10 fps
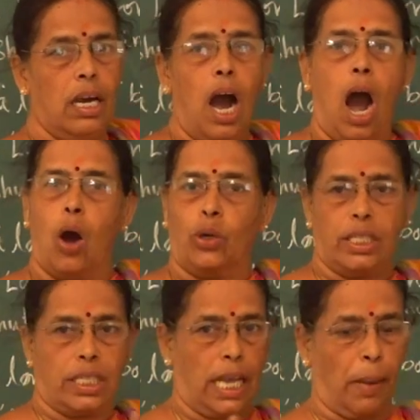How
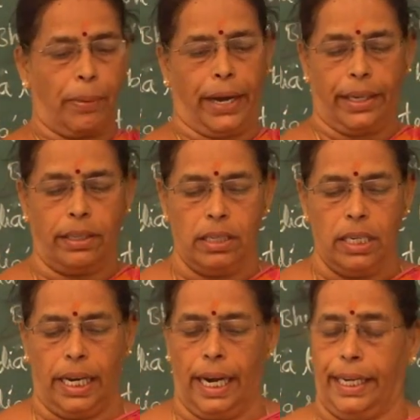to separate?
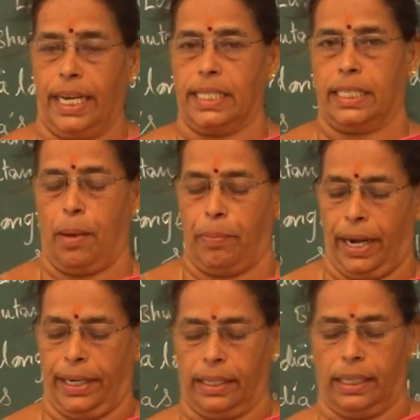It is
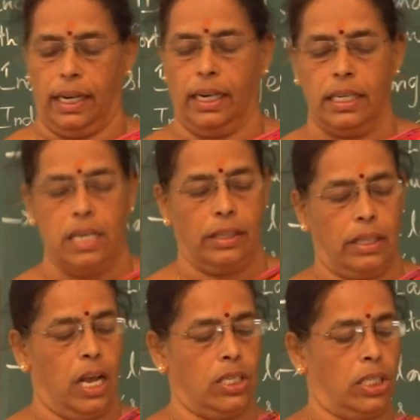separated
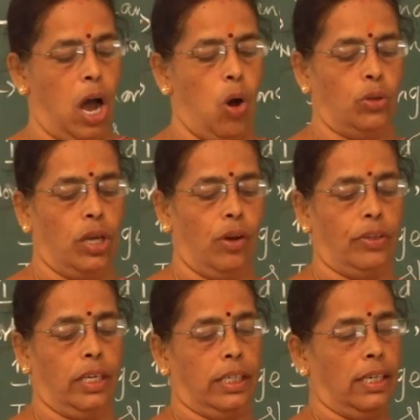the south of
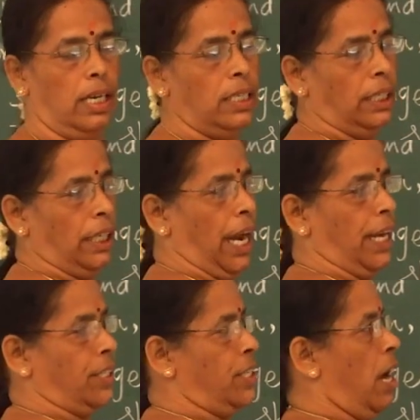that
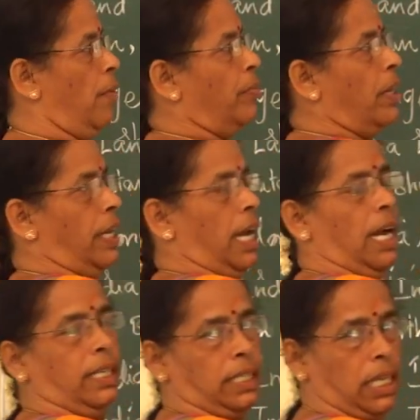Asia.
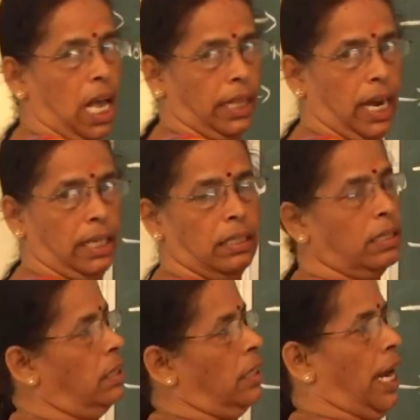Here, Southern
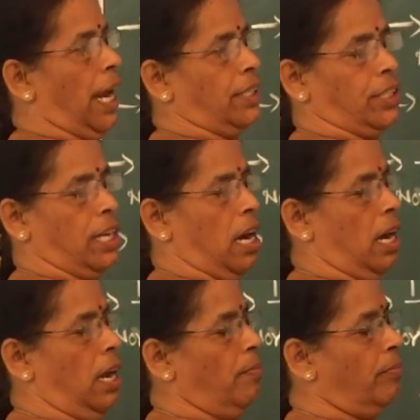
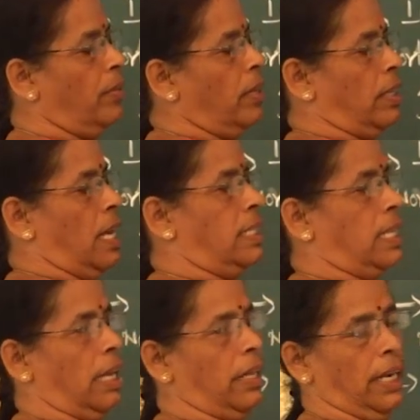Asia, the
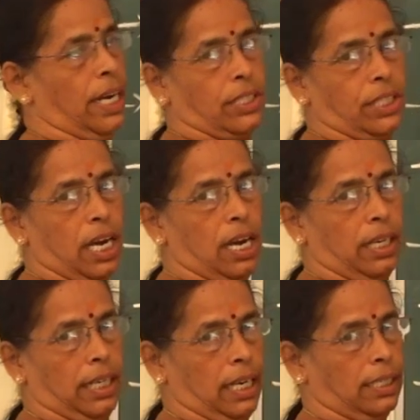Southern Asia
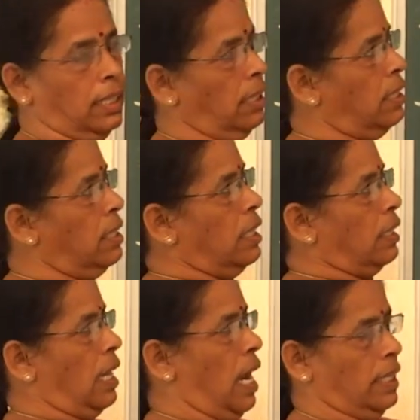here,
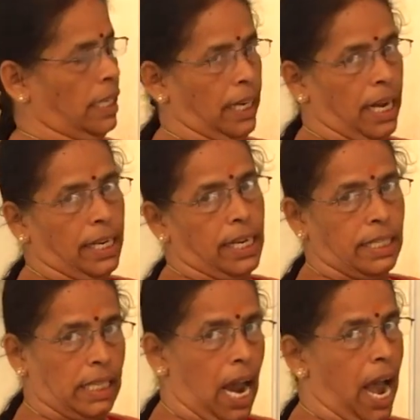then India
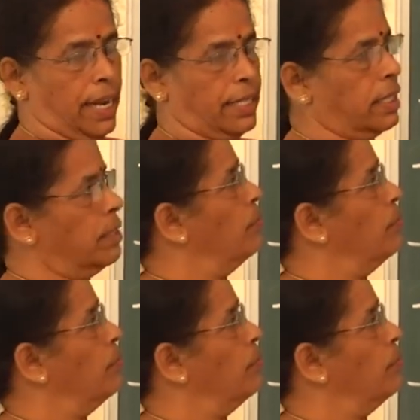lies.